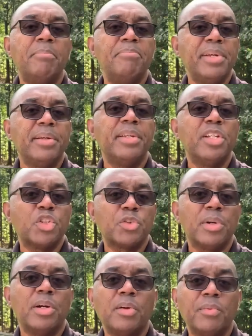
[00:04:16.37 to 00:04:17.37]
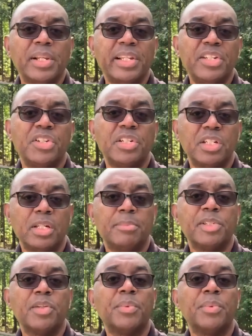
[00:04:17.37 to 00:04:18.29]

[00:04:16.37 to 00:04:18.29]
Building strong relationships